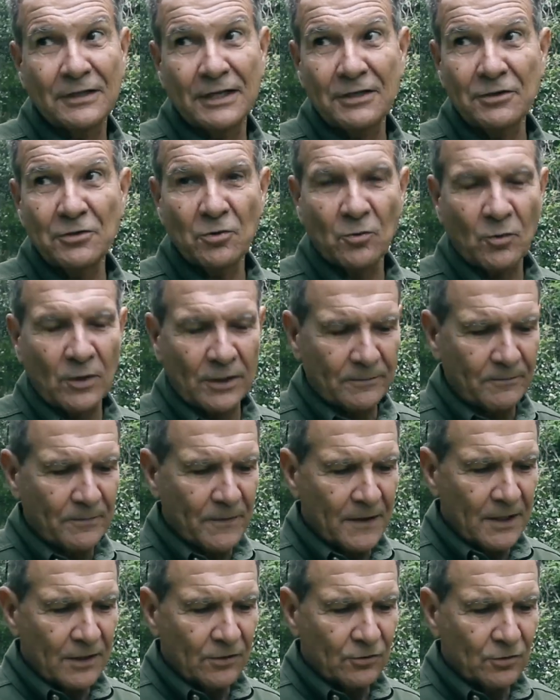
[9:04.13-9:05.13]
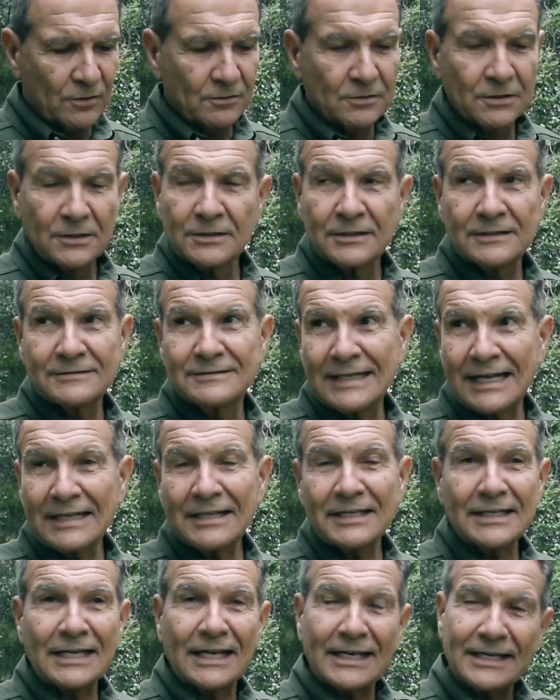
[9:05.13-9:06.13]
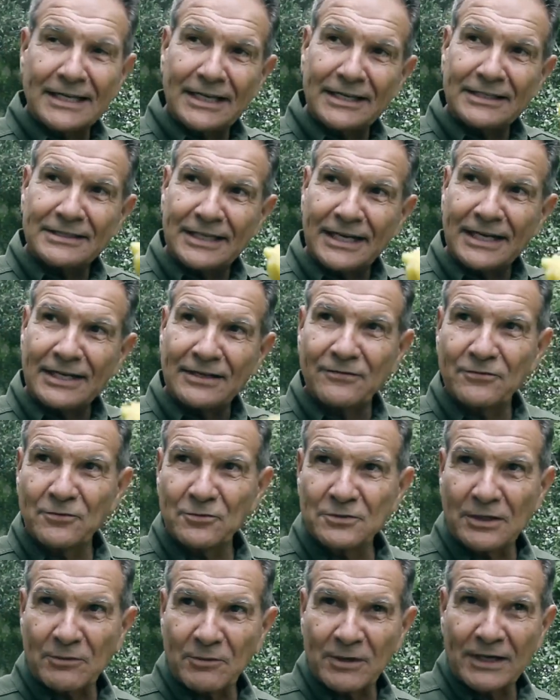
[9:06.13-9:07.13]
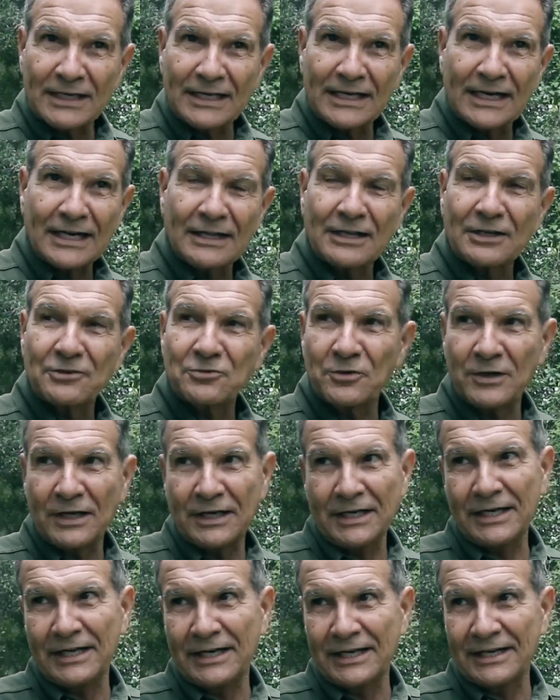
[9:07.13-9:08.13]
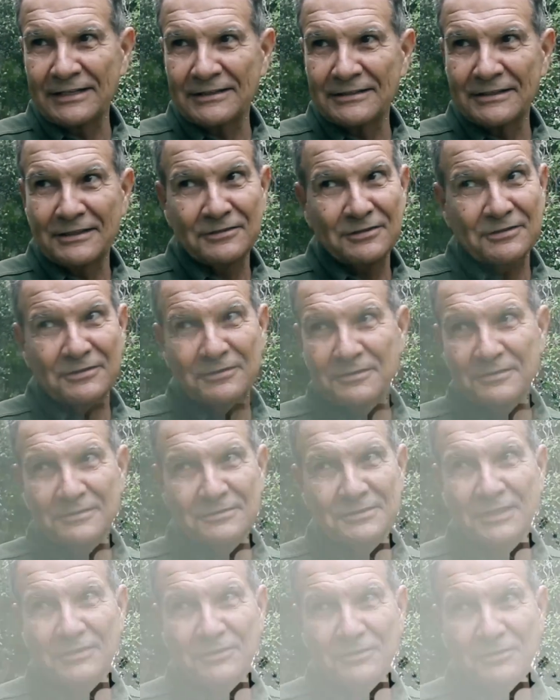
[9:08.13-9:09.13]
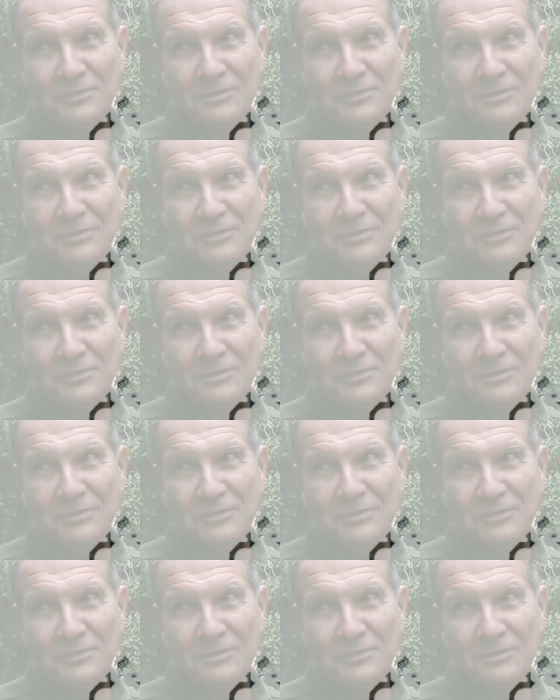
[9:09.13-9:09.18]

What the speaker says: that you don't want. So there's nothing like taking the fruit directly out of the tree and eating it. It's just